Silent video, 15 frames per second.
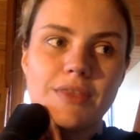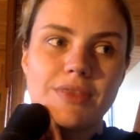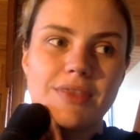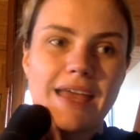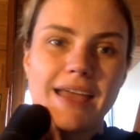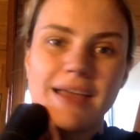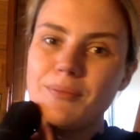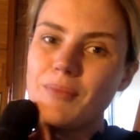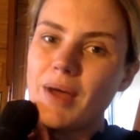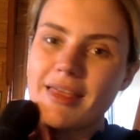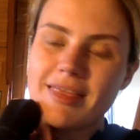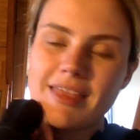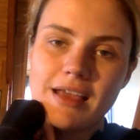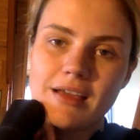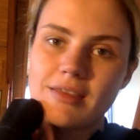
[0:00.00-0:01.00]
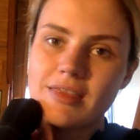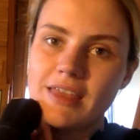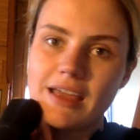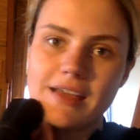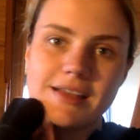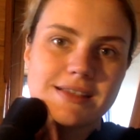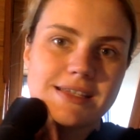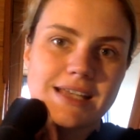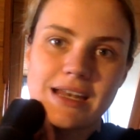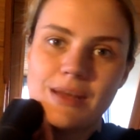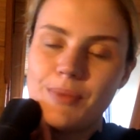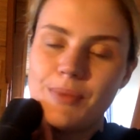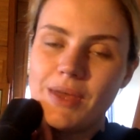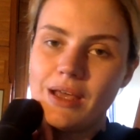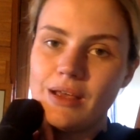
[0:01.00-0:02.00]
they, I think it's going to
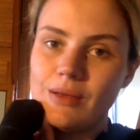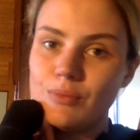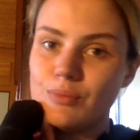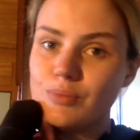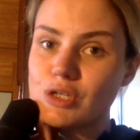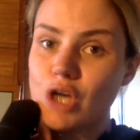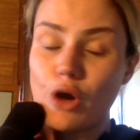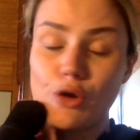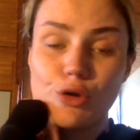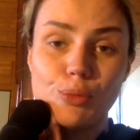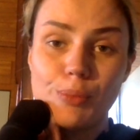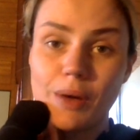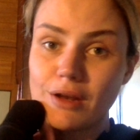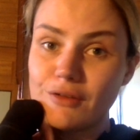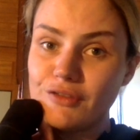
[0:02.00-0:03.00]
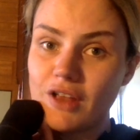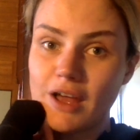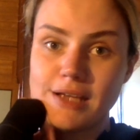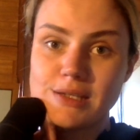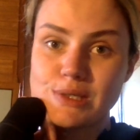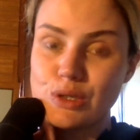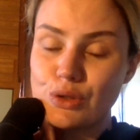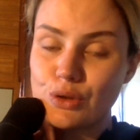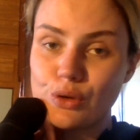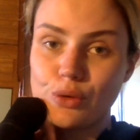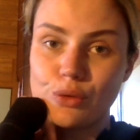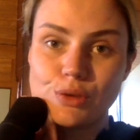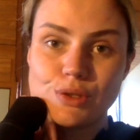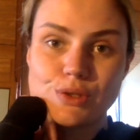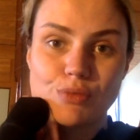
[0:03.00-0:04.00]
be total butterflies,
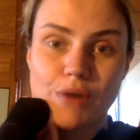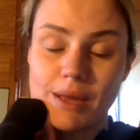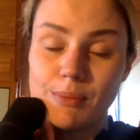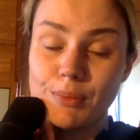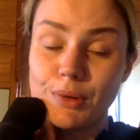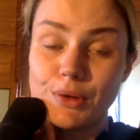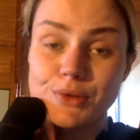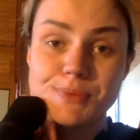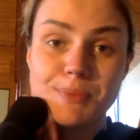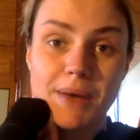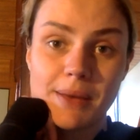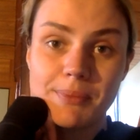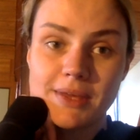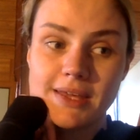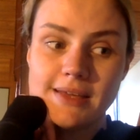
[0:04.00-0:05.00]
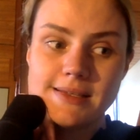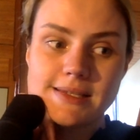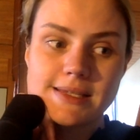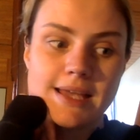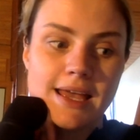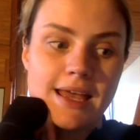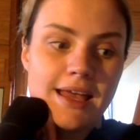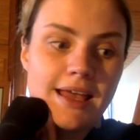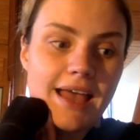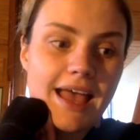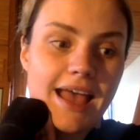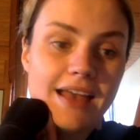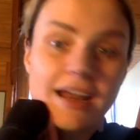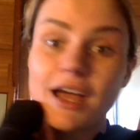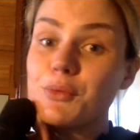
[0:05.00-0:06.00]
unicorns, rainbows, puppies.
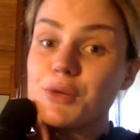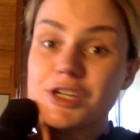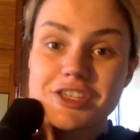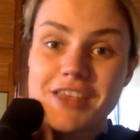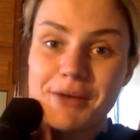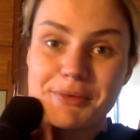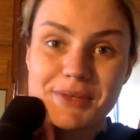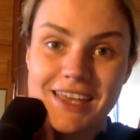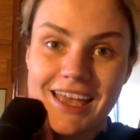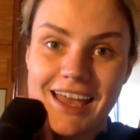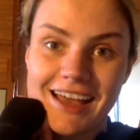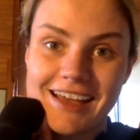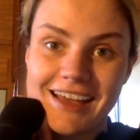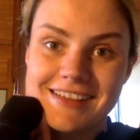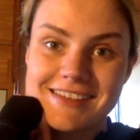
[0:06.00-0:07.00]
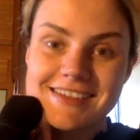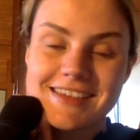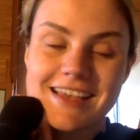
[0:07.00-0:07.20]
And I wish that were the case.